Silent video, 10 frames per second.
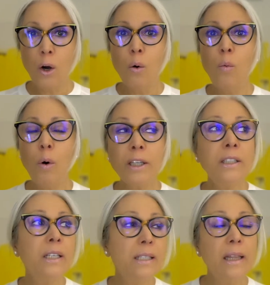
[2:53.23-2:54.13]
What
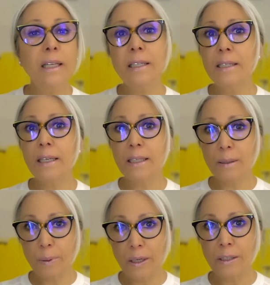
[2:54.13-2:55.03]
does this
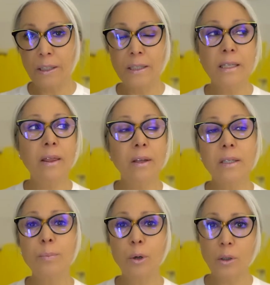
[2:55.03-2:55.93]
experience,
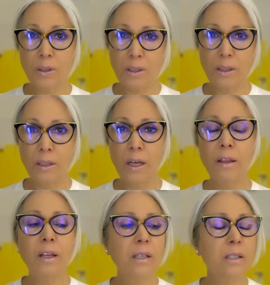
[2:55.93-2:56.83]
this person,
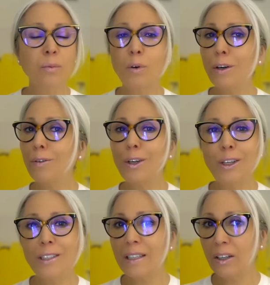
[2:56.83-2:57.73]
this whatever it
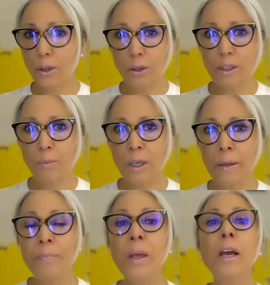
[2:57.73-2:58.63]
is that hurt me,
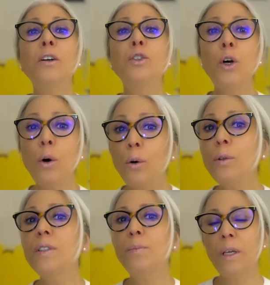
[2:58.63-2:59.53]

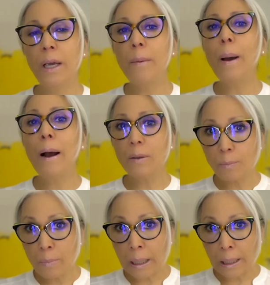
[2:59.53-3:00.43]
told me about
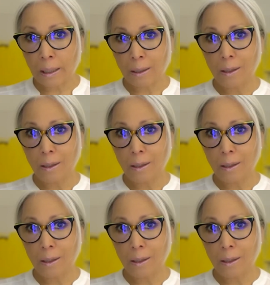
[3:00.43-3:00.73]
me?